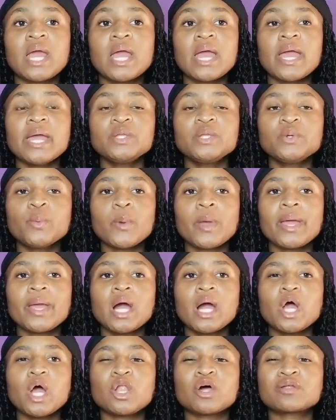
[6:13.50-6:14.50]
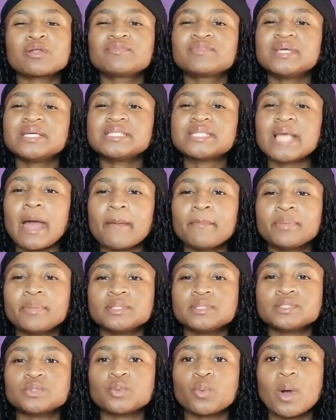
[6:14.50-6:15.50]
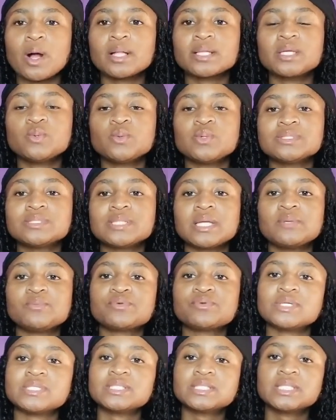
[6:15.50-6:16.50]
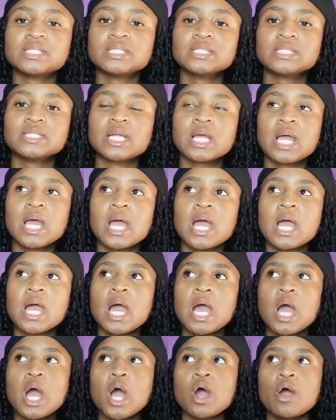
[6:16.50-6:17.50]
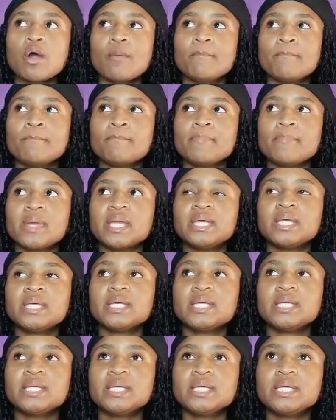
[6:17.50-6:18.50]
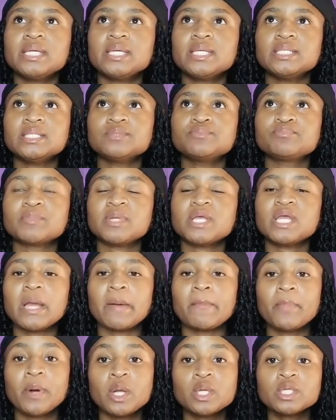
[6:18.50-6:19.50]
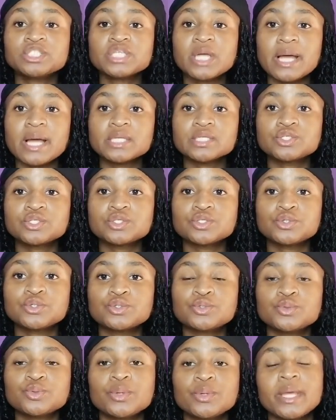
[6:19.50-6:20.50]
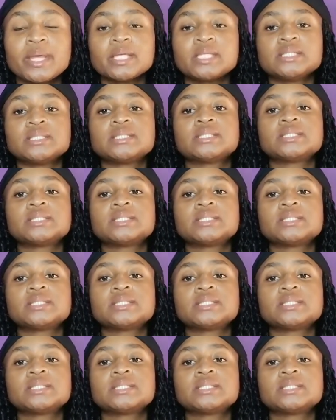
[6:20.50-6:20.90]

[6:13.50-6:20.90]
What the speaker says: anyway, a lot of things happened while he was in prison. He apologized to his